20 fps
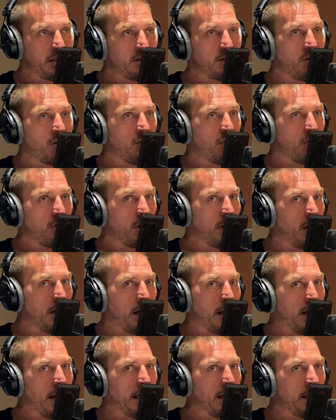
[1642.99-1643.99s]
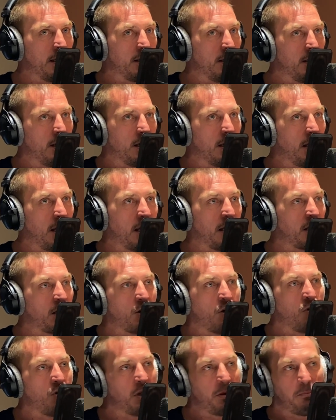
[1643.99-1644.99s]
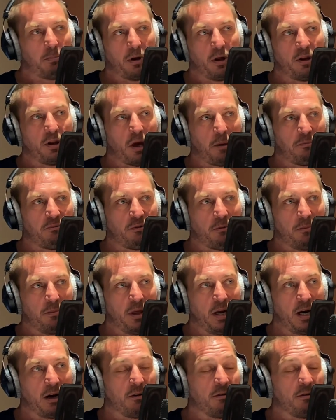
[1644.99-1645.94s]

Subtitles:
So it can only build up from there.